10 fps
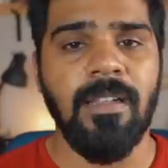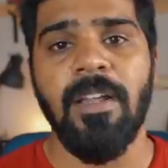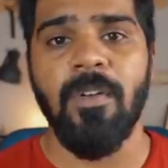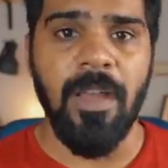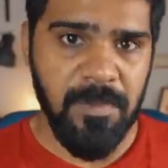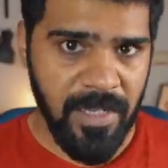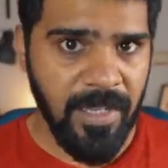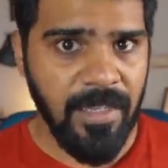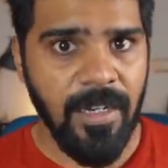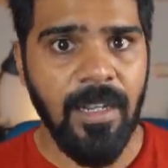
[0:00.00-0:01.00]
I know I'm
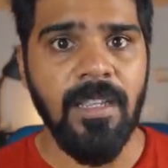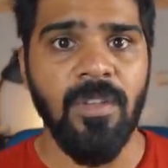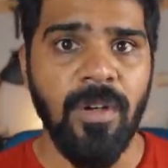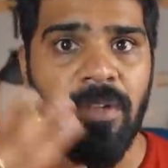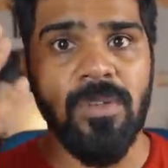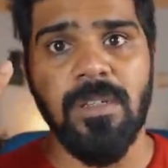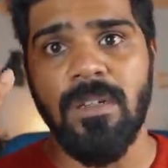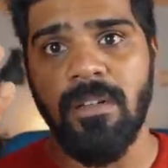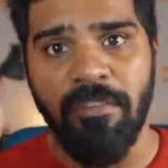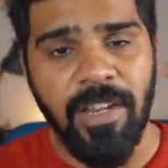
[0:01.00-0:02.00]
saying that, though I use a
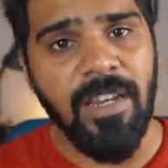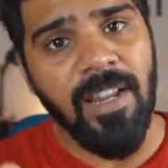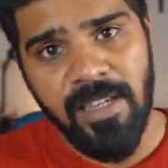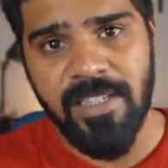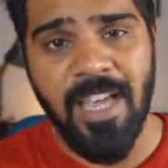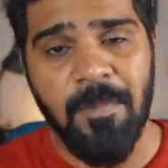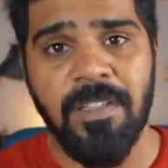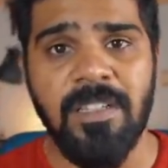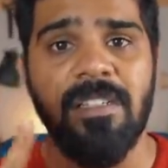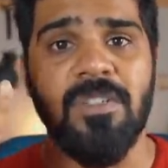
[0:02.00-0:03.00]
very nice camera.
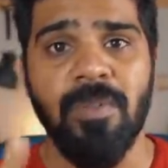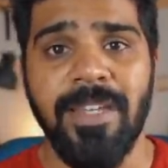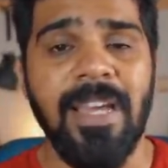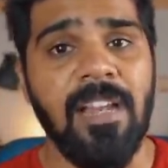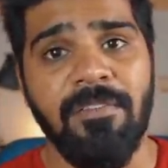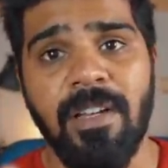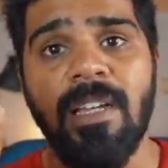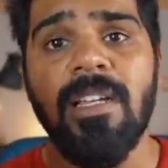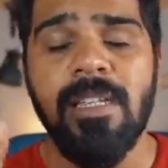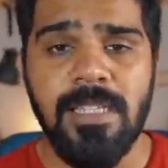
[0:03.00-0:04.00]
There's a Sony Alpha
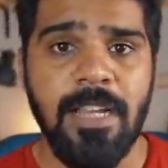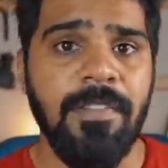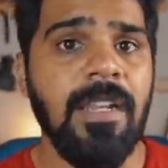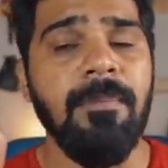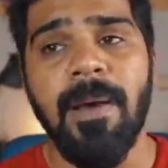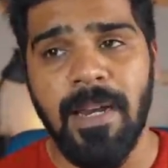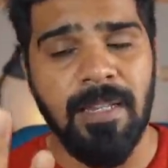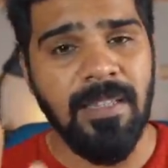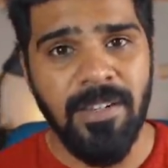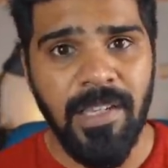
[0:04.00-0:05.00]
7
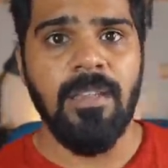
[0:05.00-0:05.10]
Mark III.